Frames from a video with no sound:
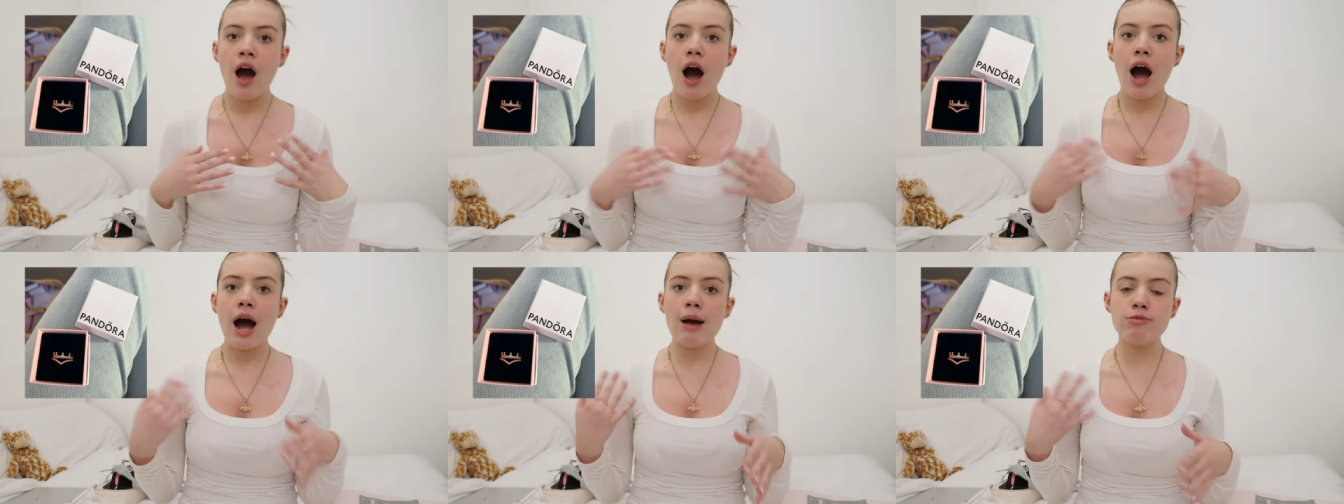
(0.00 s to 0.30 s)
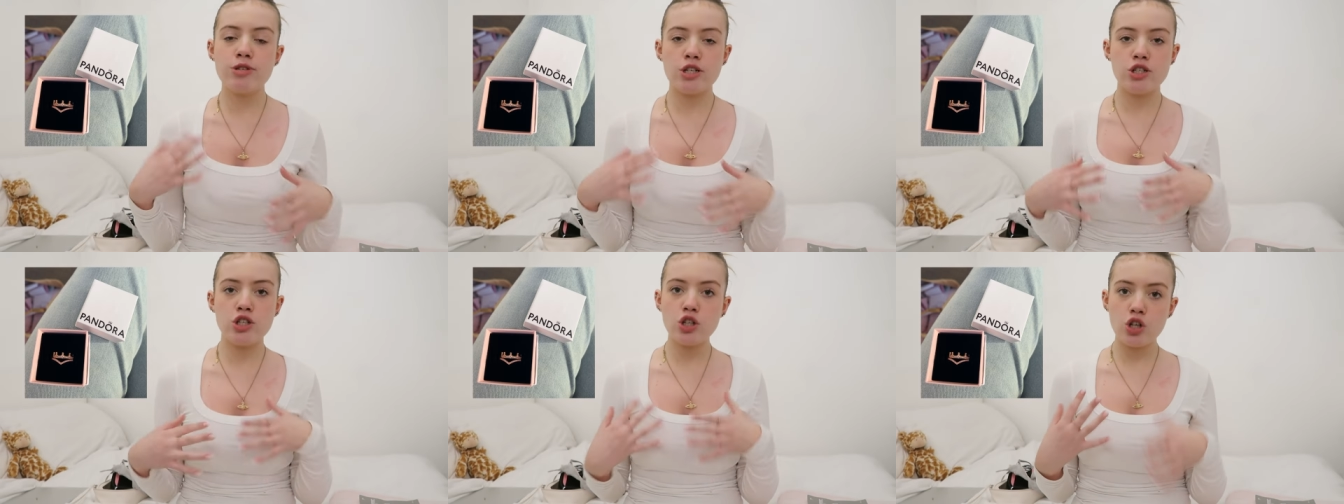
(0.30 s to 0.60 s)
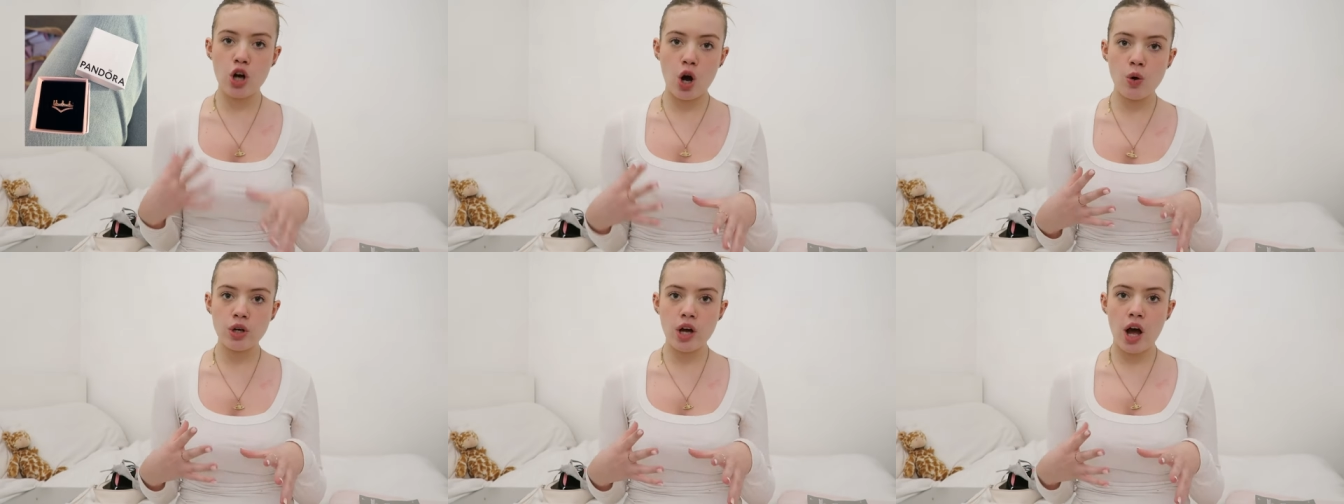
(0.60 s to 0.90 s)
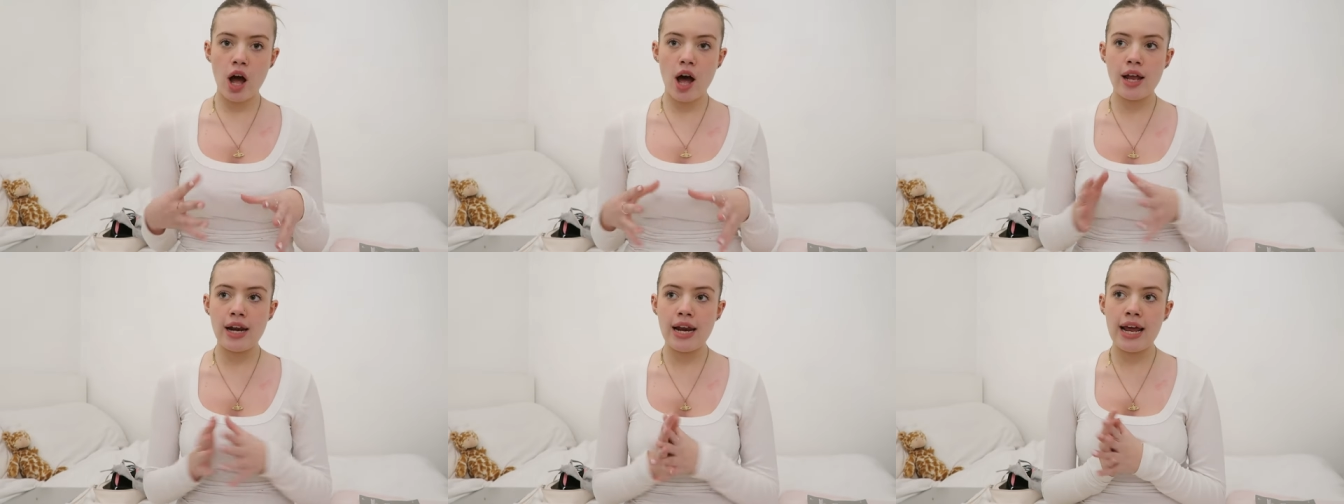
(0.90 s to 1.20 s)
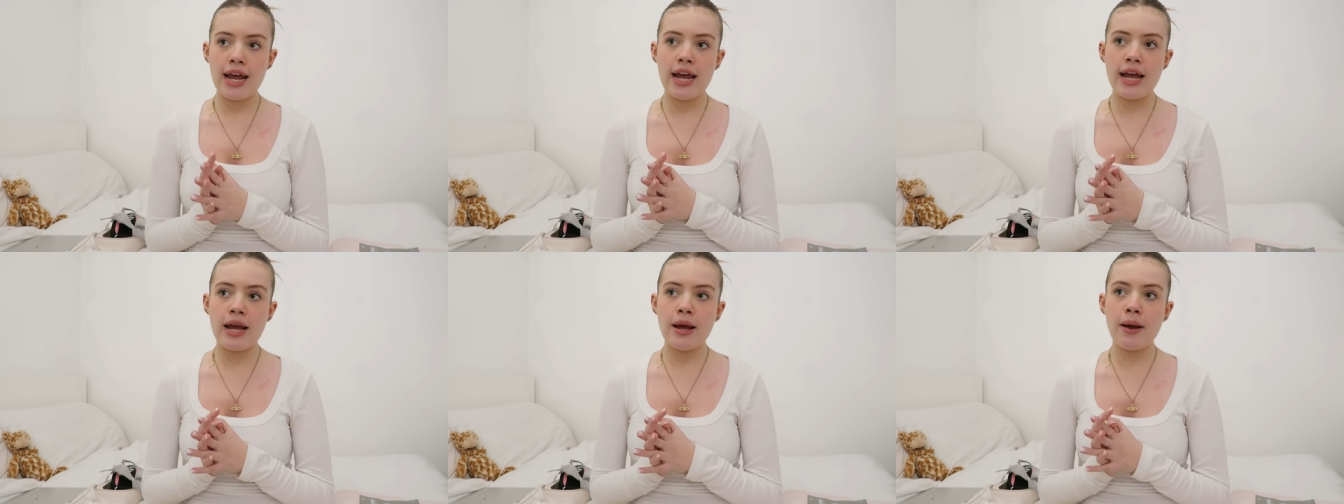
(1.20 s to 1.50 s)
I'm such a gold
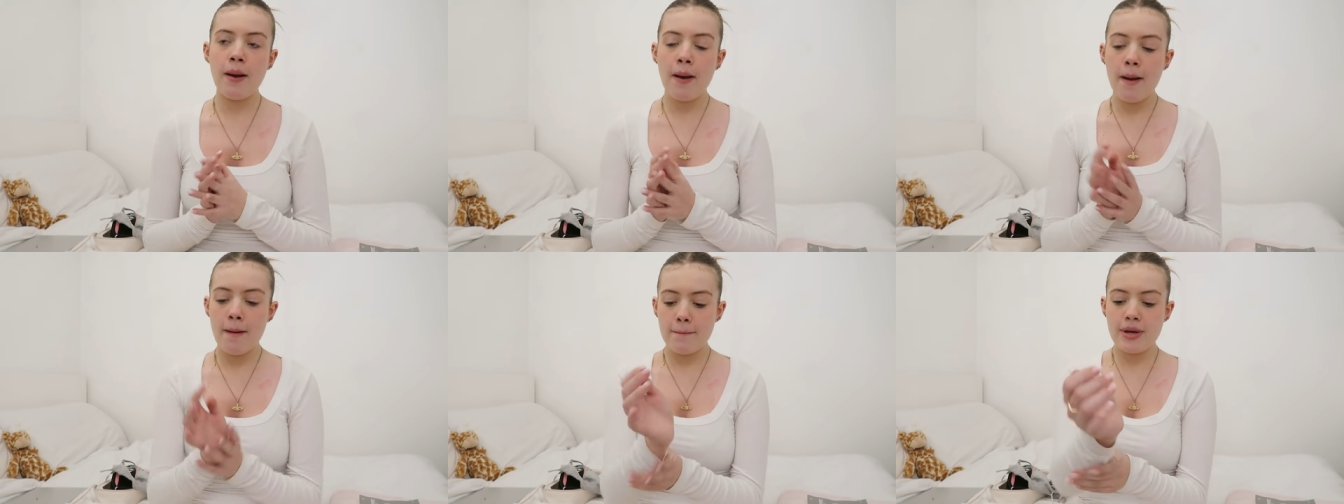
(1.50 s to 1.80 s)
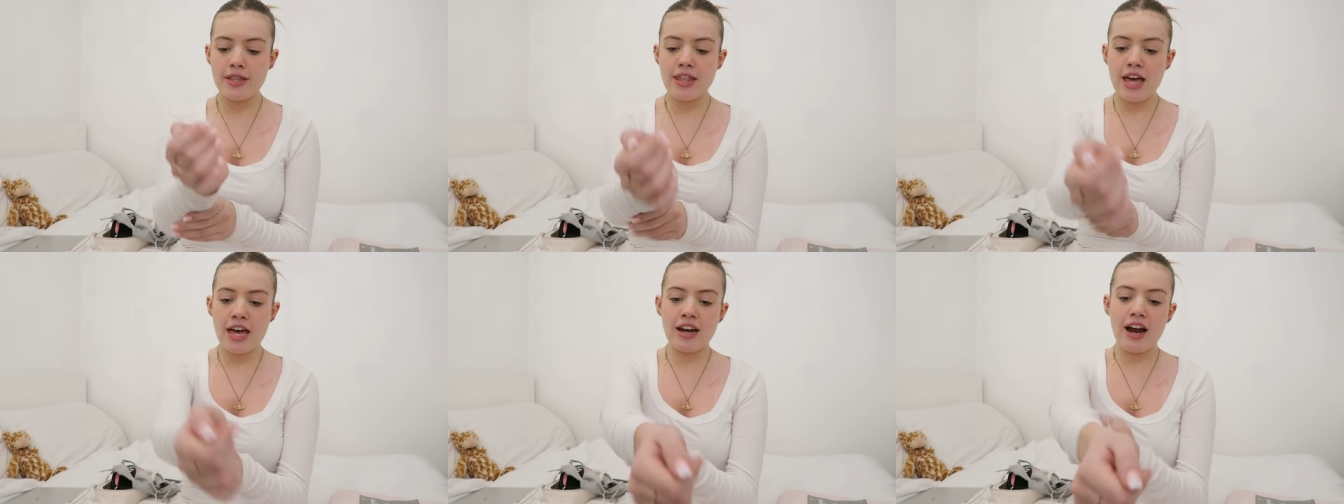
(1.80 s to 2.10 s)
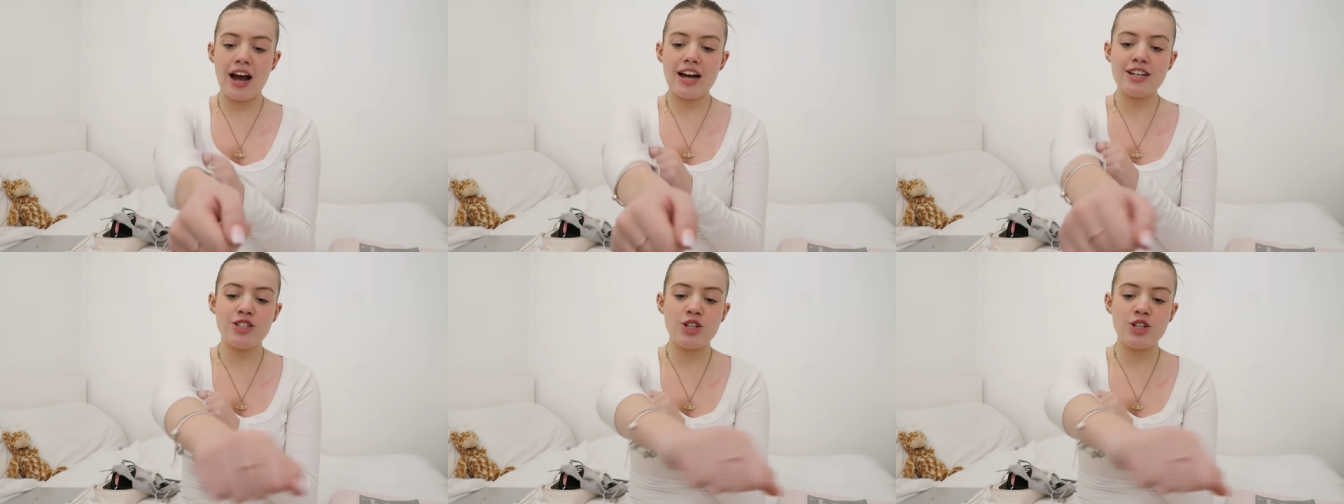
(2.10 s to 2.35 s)
girly, but then I